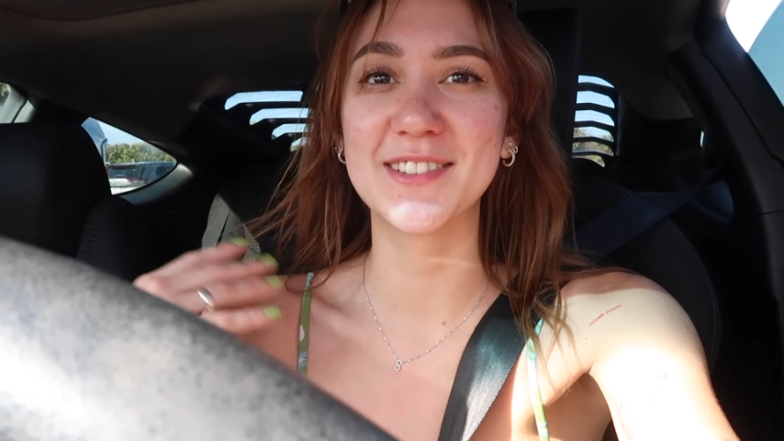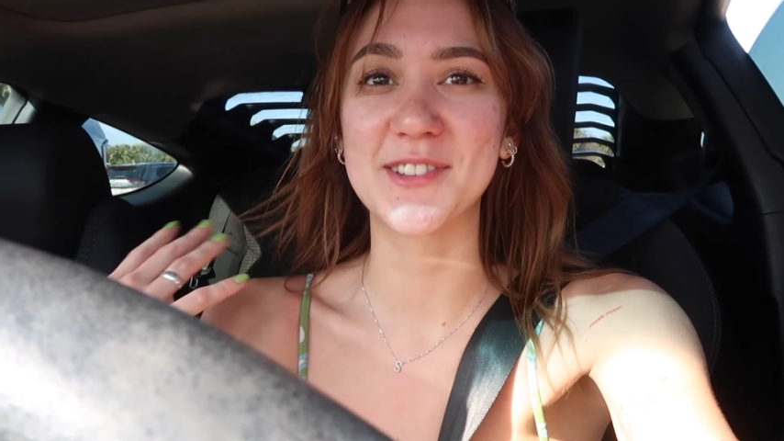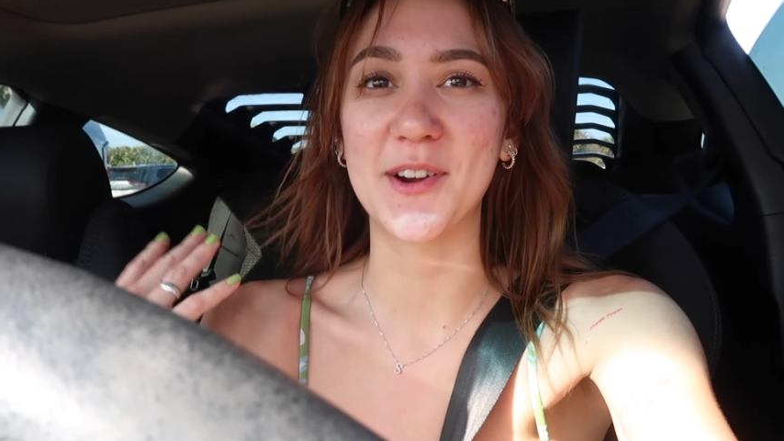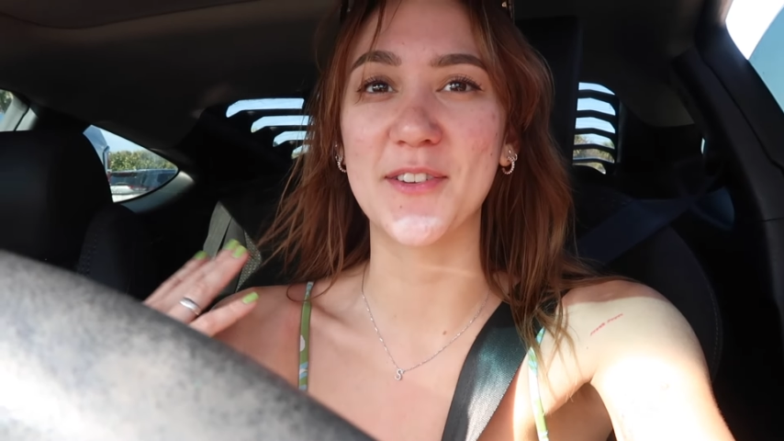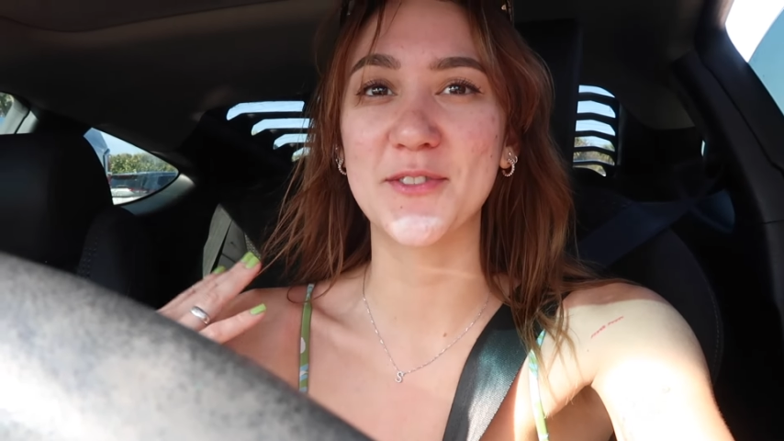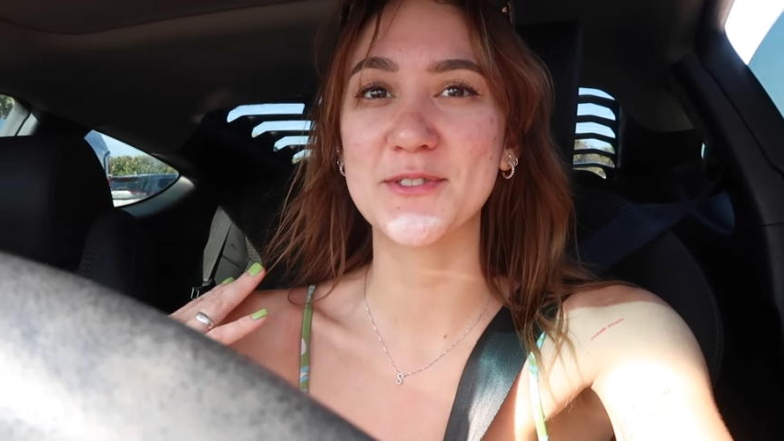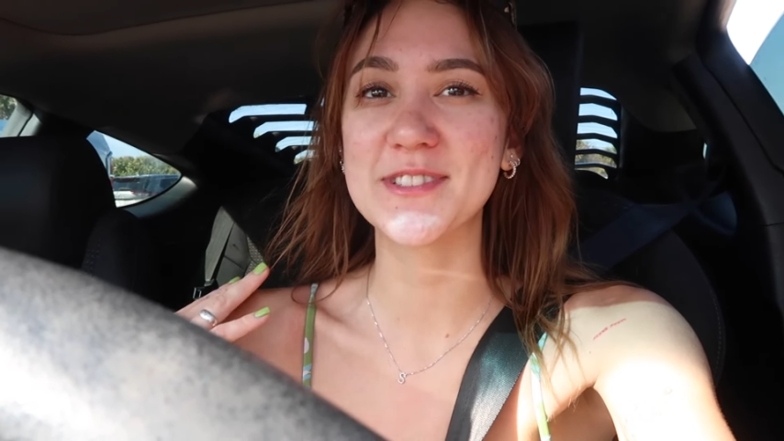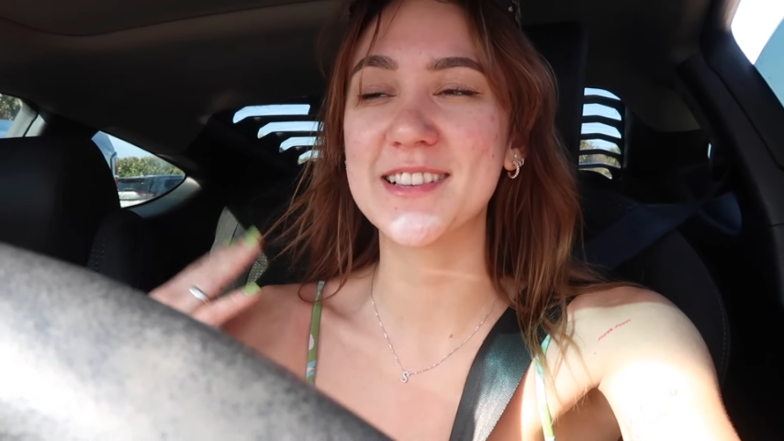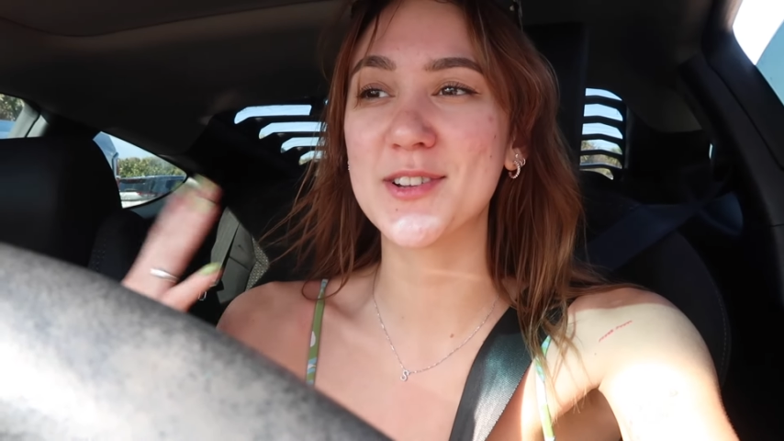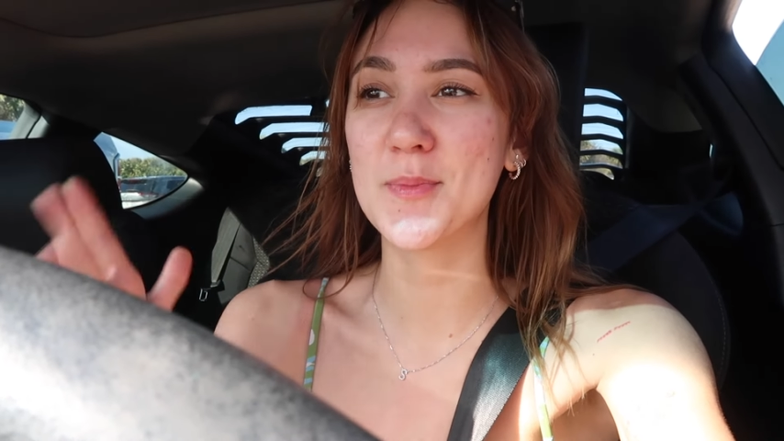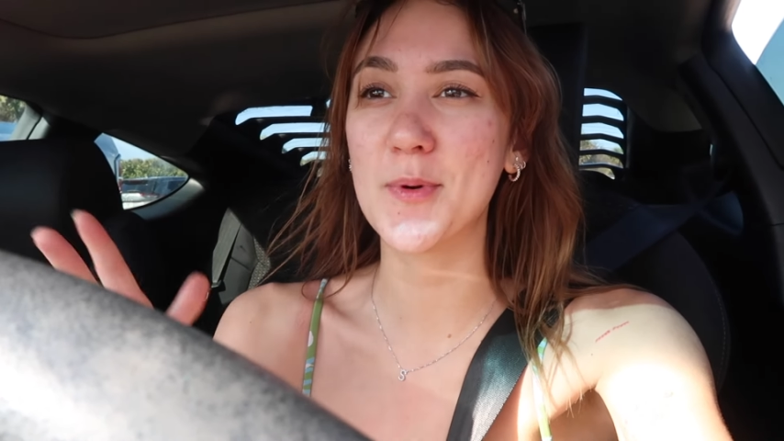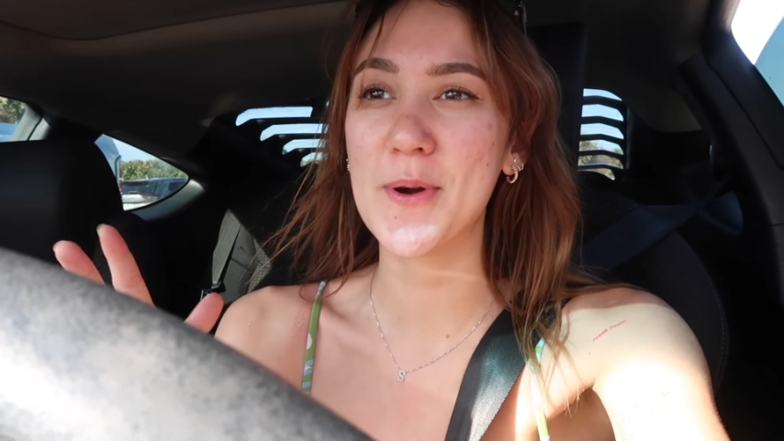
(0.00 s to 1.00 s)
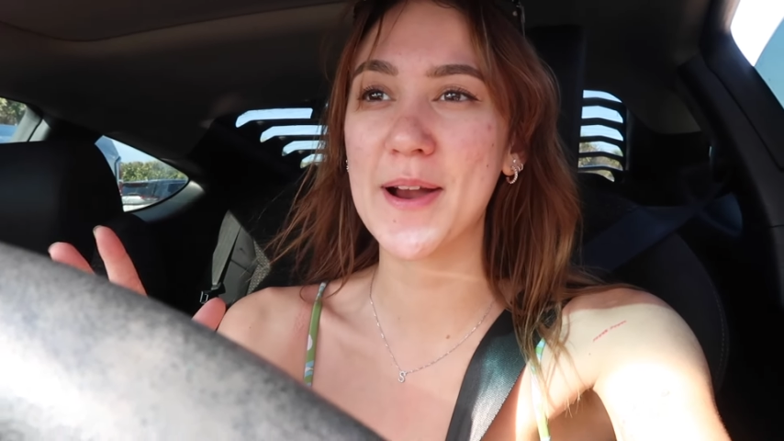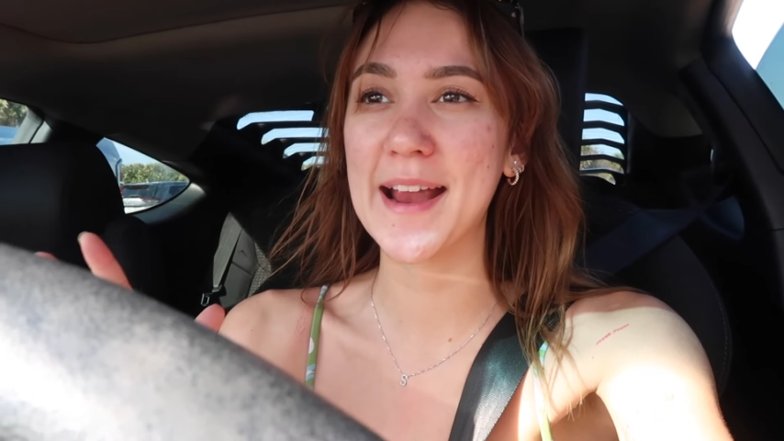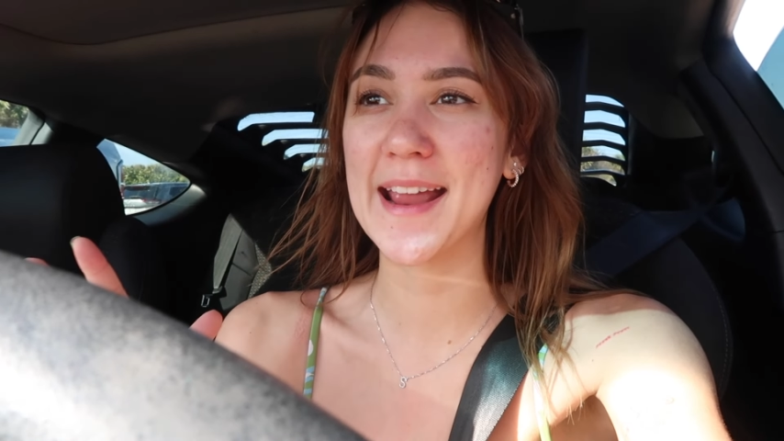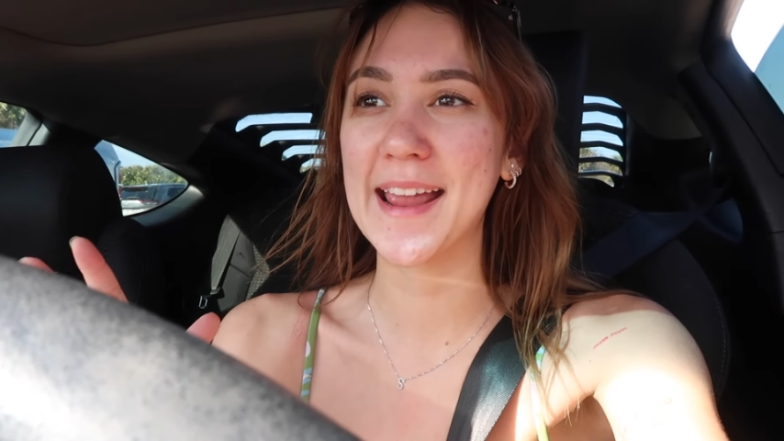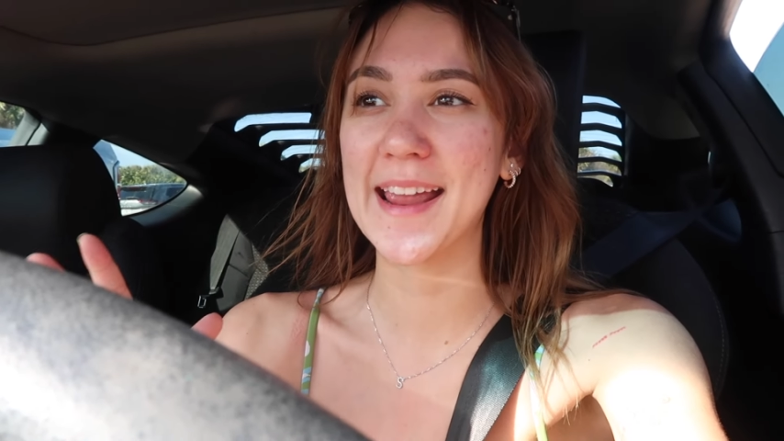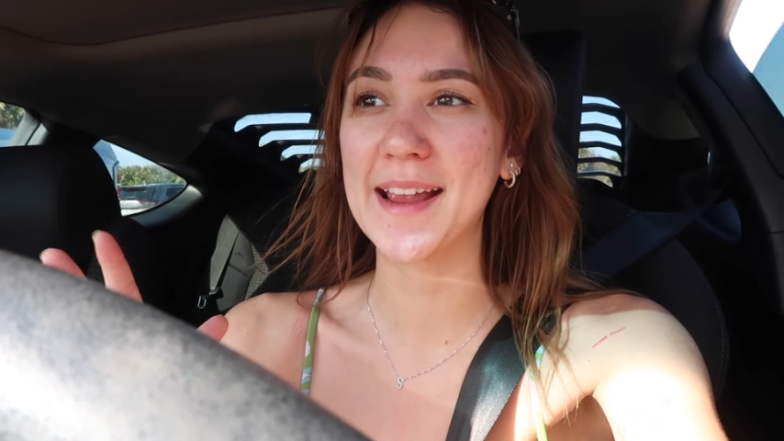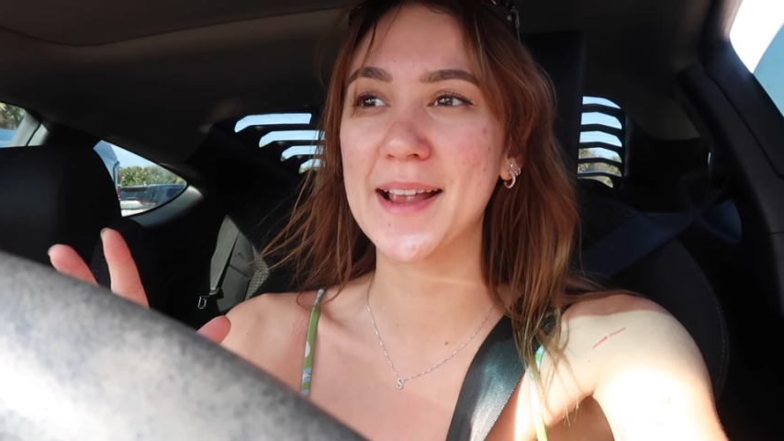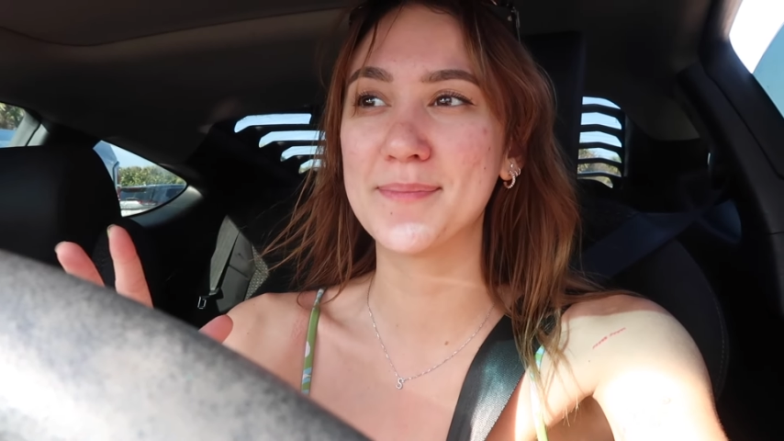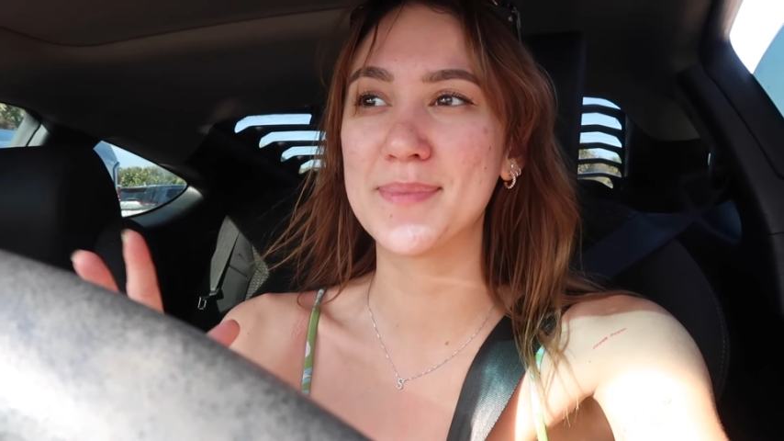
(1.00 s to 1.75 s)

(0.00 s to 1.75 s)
Sorry if it was a little boring,